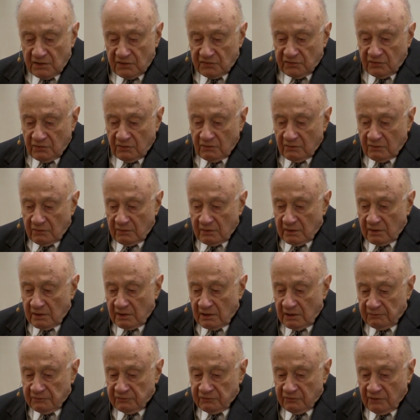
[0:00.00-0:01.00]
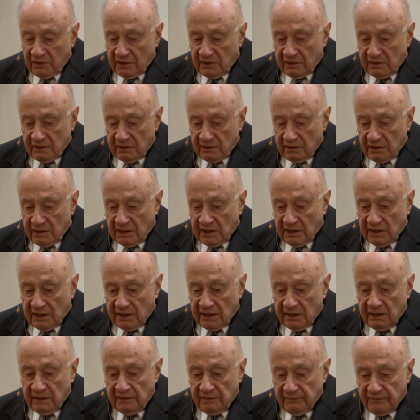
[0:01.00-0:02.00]
So Armstrong and
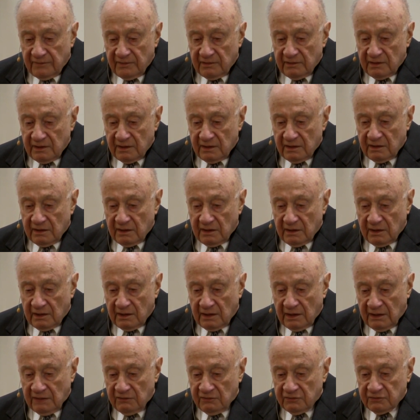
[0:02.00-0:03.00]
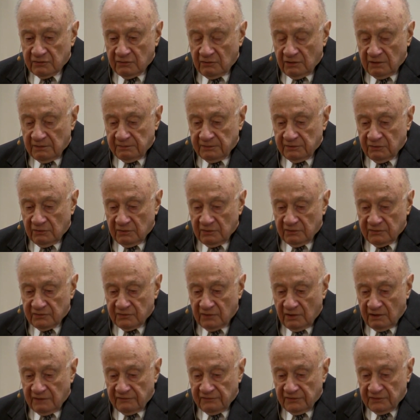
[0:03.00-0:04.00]
I, I used to go up to
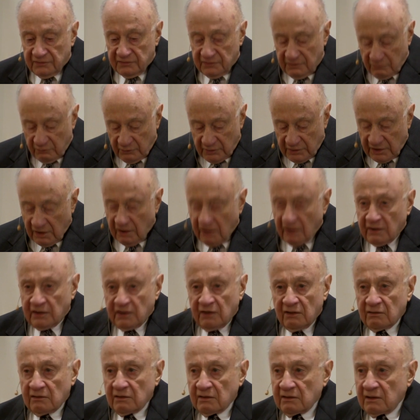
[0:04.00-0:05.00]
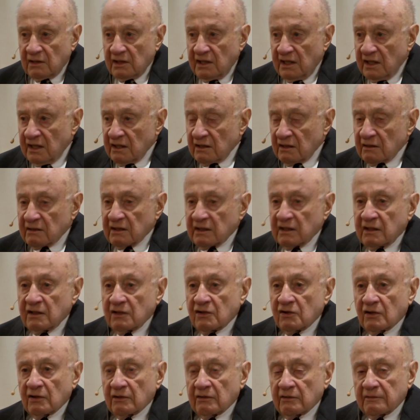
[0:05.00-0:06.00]
his office and we argued and yelled at
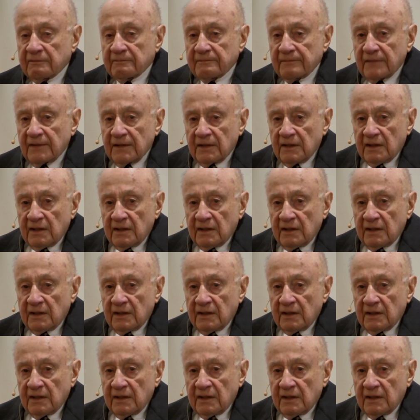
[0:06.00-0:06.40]
each other.